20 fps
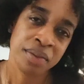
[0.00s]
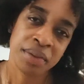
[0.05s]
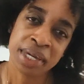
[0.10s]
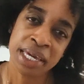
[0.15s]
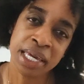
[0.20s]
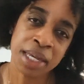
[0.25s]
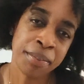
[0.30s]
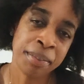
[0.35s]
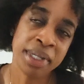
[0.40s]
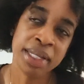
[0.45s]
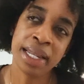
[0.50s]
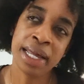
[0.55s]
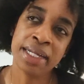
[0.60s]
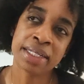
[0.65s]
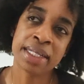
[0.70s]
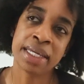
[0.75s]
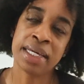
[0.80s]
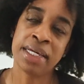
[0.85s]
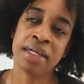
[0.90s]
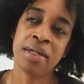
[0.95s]
Can't be
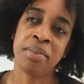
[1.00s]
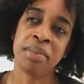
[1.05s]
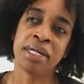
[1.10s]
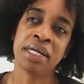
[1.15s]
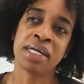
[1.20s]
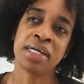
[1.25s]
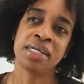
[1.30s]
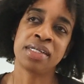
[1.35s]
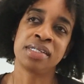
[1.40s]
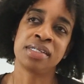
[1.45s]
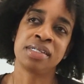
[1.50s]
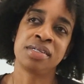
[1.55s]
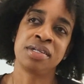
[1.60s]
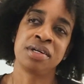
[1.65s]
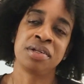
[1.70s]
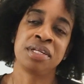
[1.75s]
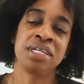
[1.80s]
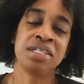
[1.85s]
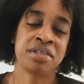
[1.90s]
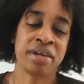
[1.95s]
like that, because, you
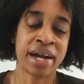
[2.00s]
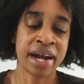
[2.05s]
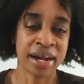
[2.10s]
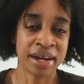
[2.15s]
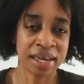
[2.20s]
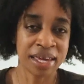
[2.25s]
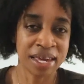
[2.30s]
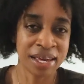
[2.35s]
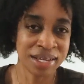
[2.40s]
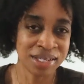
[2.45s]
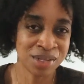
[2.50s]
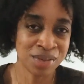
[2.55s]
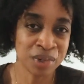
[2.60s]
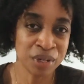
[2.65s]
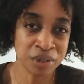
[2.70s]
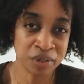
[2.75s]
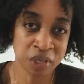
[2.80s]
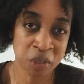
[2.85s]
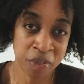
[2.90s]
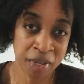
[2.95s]
know, these are our kids and
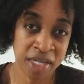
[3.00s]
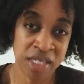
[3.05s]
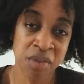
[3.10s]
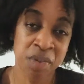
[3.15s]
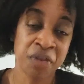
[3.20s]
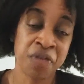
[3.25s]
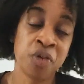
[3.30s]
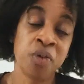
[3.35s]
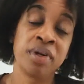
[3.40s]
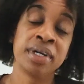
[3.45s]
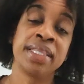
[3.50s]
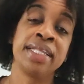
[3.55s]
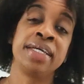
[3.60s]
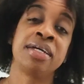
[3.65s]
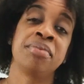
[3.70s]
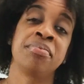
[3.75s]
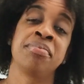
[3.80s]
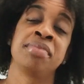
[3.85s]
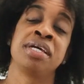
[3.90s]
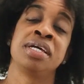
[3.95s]
we're responsible for
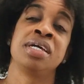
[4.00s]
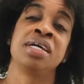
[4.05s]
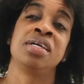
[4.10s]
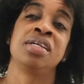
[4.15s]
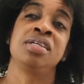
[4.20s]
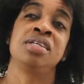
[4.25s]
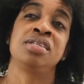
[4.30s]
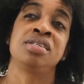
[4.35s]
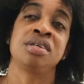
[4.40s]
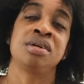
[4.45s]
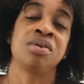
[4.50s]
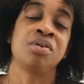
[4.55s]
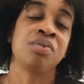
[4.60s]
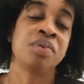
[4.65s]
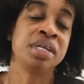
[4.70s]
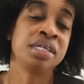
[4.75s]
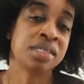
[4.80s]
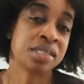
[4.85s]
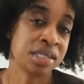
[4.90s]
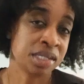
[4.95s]
them. So
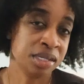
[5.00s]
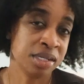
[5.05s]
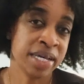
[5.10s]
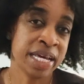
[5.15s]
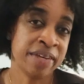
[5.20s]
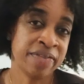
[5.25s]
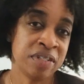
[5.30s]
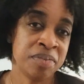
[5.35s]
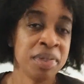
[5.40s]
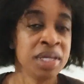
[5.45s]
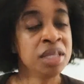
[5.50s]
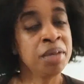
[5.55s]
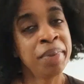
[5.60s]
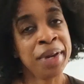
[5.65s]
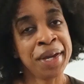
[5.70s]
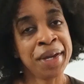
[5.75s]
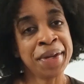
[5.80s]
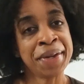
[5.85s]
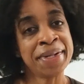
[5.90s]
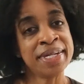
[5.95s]
we still have to be the
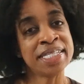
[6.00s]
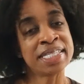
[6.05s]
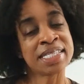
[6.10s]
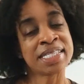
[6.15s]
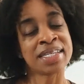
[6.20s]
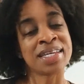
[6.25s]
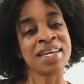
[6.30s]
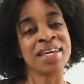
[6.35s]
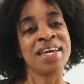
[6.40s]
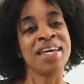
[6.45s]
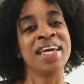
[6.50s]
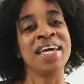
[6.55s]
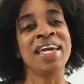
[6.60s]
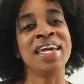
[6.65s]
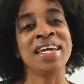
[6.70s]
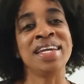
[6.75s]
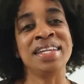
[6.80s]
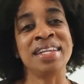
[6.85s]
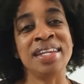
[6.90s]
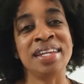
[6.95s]
parents
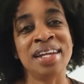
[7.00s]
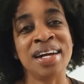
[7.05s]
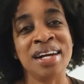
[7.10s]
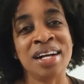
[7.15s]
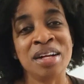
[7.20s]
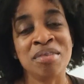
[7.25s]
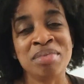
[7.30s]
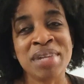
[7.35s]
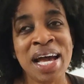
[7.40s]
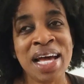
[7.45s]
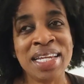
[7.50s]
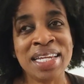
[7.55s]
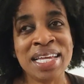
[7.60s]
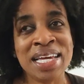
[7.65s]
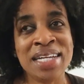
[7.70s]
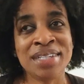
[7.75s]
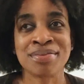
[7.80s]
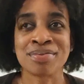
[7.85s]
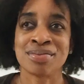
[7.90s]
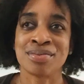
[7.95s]
and not
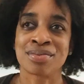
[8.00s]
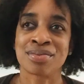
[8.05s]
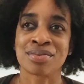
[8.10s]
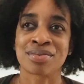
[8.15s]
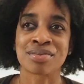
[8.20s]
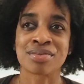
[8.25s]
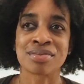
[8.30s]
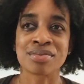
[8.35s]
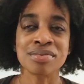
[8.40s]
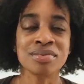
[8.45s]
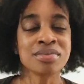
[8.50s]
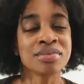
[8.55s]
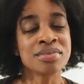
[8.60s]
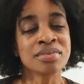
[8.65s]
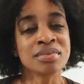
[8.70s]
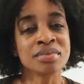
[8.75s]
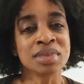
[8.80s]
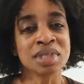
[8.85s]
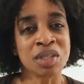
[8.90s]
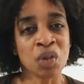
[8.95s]
let
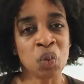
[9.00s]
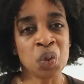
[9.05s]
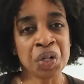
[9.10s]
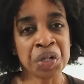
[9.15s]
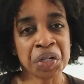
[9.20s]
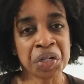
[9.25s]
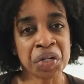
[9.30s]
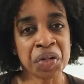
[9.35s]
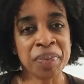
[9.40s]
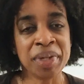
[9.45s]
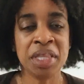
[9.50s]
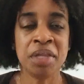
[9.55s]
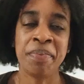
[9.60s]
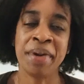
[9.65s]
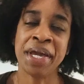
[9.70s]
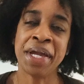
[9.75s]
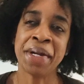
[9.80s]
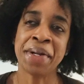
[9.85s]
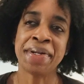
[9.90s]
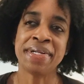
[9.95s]
the world be the
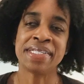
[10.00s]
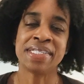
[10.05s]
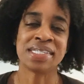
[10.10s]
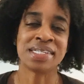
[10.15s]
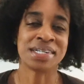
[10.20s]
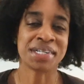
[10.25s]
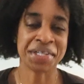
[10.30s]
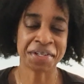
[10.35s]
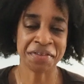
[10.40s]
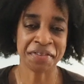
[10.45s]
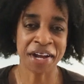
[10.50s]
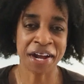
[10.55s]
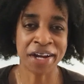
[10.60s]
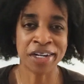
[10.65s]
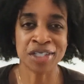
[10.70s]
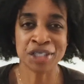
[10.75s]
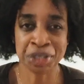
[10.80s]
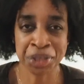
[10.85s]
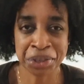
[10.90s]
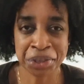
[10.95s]
parents of
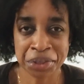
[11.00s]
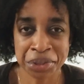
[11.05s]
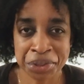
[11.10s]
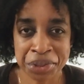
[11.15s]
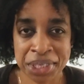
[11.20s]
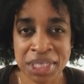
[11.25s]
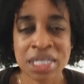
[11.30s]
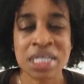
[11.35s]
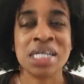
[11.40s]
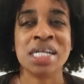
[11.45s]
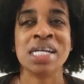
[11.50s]
our children.